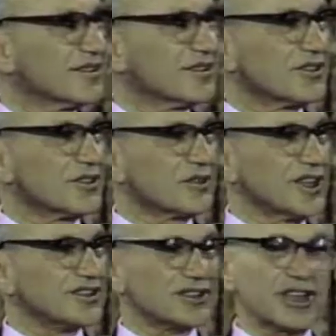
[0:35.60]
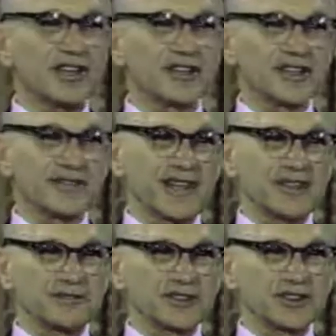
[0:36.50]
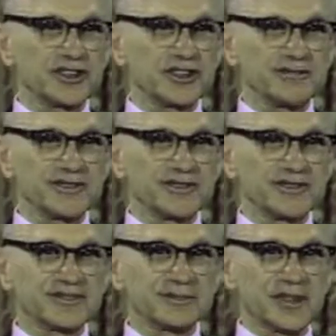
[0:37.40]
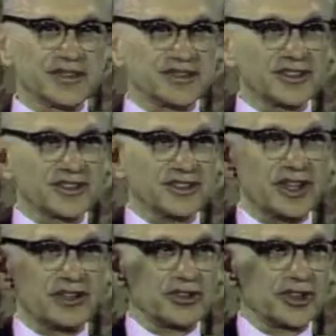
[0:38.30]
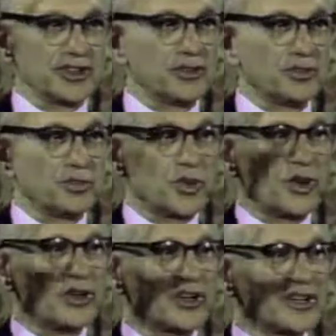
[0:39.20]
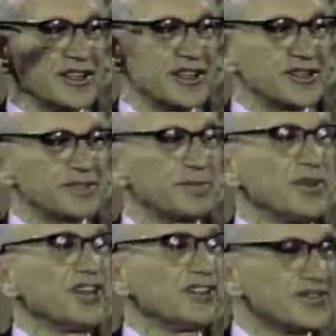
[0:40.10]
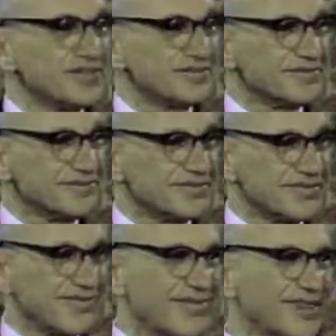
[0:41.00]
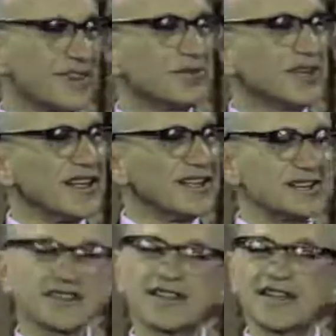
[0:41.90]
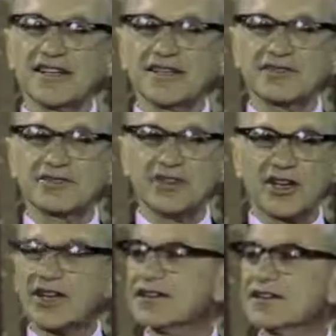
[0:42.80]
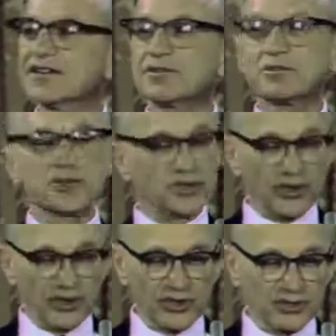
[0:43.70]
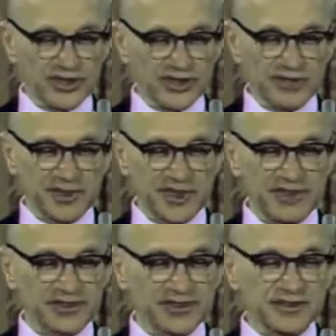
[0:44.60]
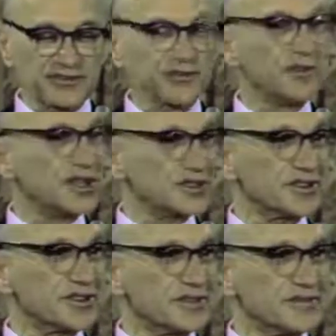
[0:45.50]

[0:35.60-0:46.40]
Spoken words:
The great slogan of that regime was the slogan, "War is peace." Well, that's the kind of talk which always emanates from Washington.